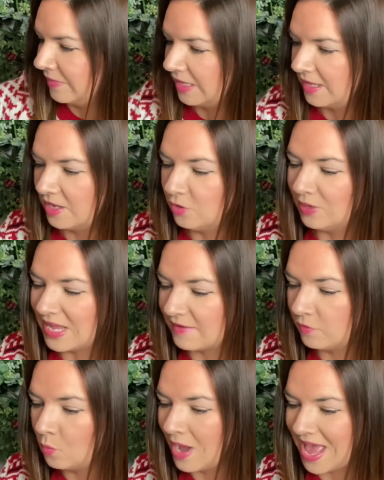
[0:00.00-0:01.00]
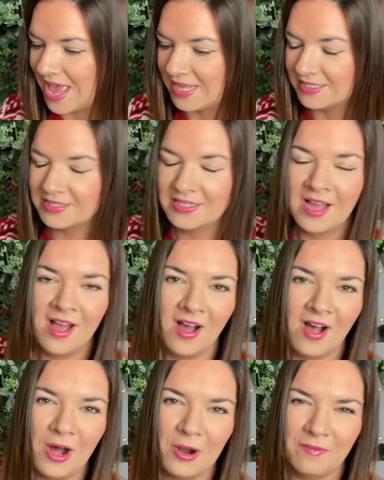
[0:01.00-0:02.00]
And all he ever wears
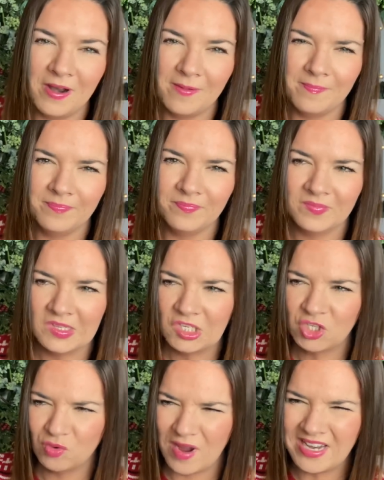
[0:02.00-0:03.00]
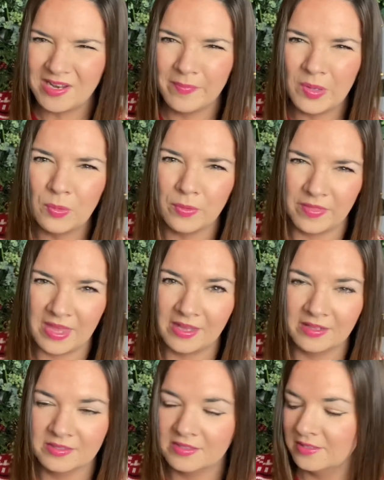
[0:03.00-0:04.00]
are trainer boot
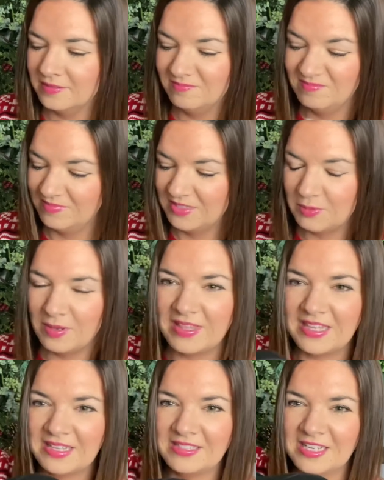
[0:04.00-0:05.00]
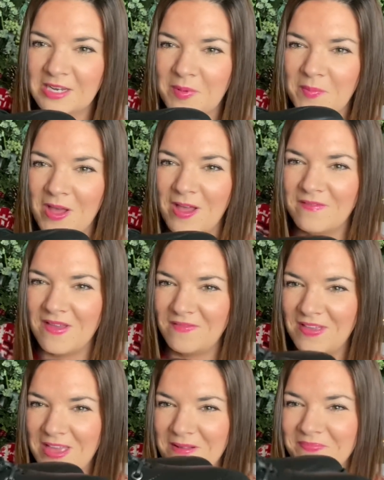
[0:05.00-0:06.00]
things. So I think these are going to be perfect for
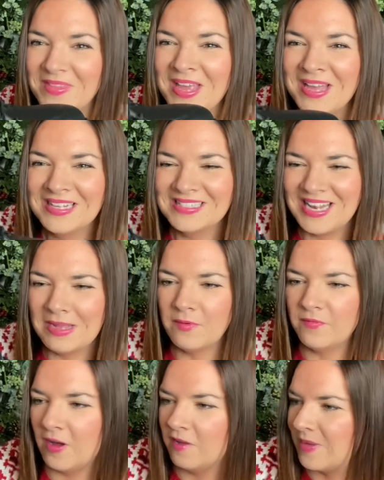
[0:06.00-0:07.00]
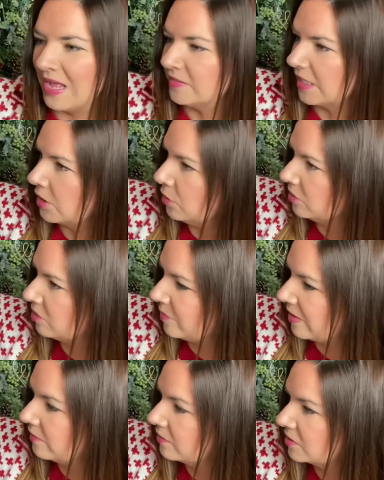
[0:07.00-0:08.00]
him. So they were £5. They could also
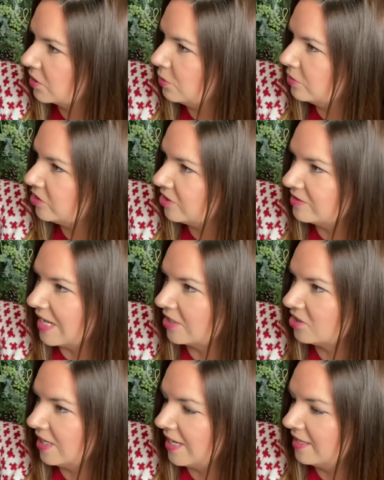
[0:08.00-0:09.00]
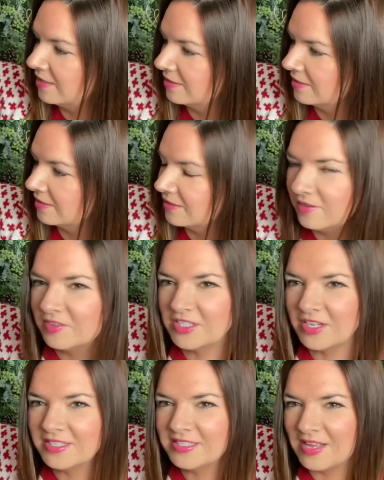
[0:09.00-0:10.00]
be school shoes, actually. They're a
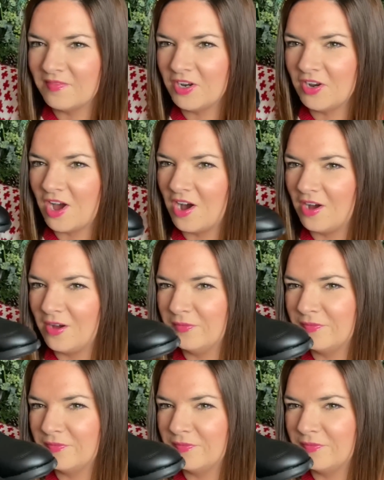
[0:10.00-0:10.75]
size 7.5.